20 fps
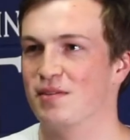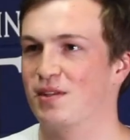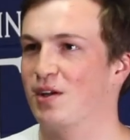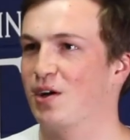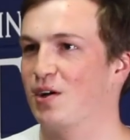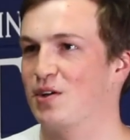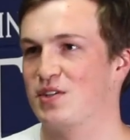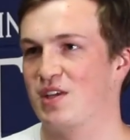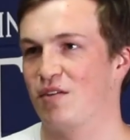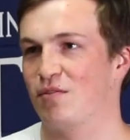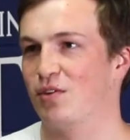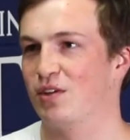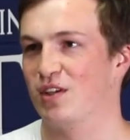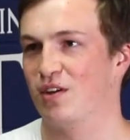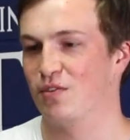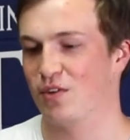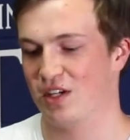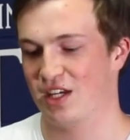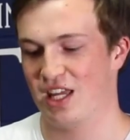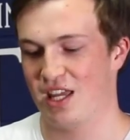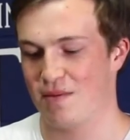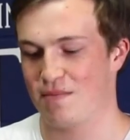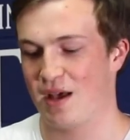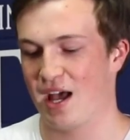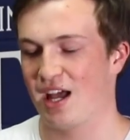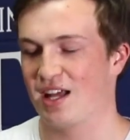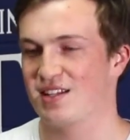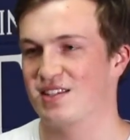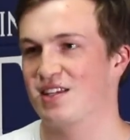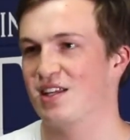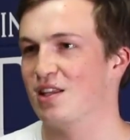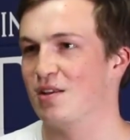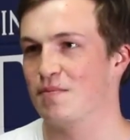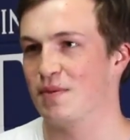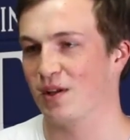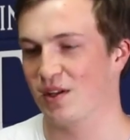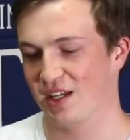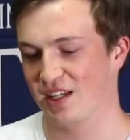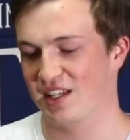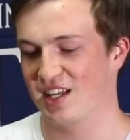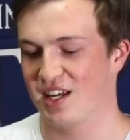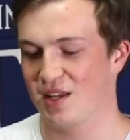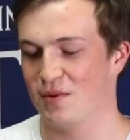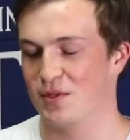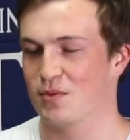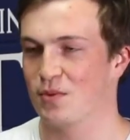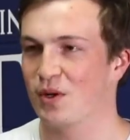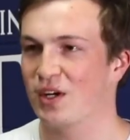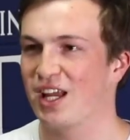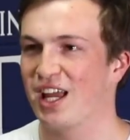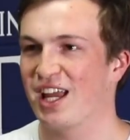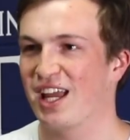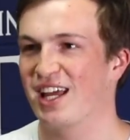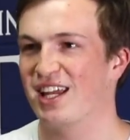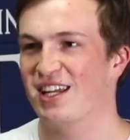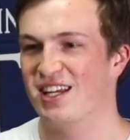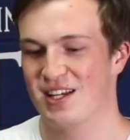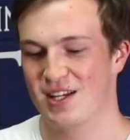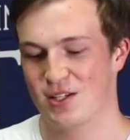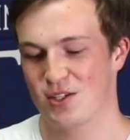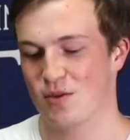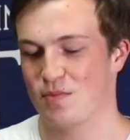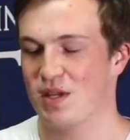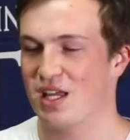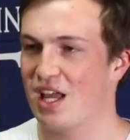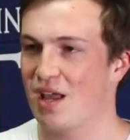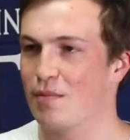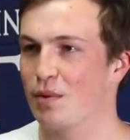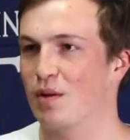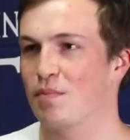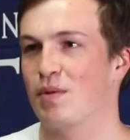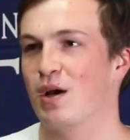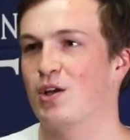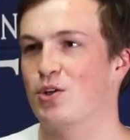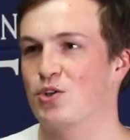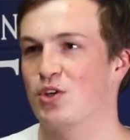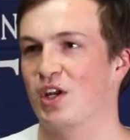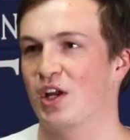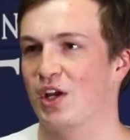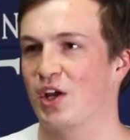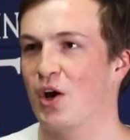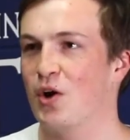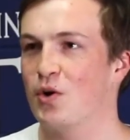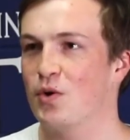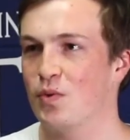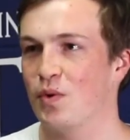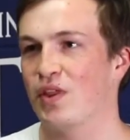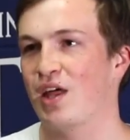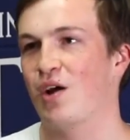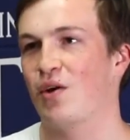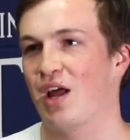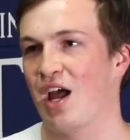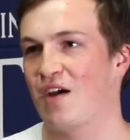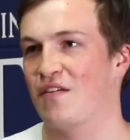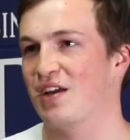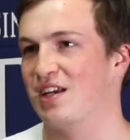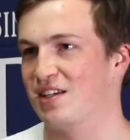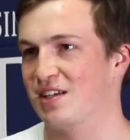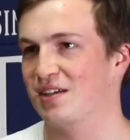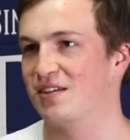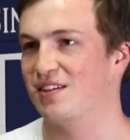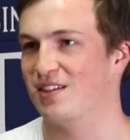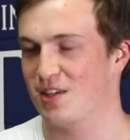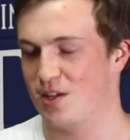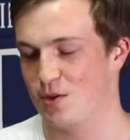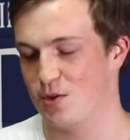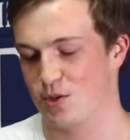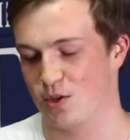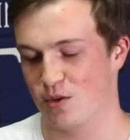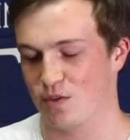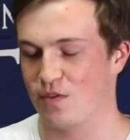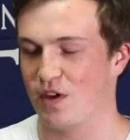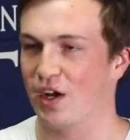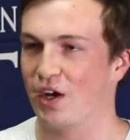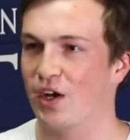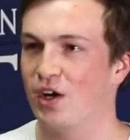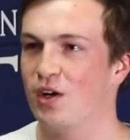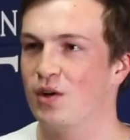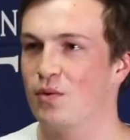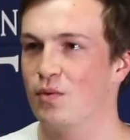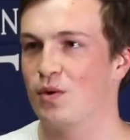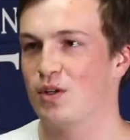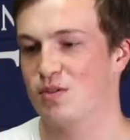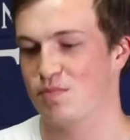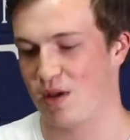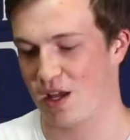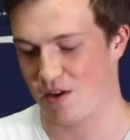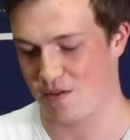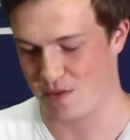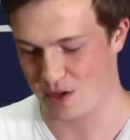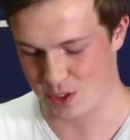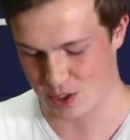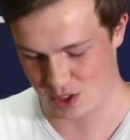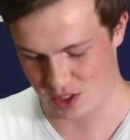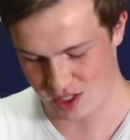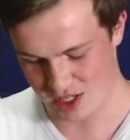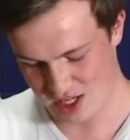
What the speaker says: There are several different keypads in the building that he was working in, so being able to punch in a code without having to use your finger was beneficial.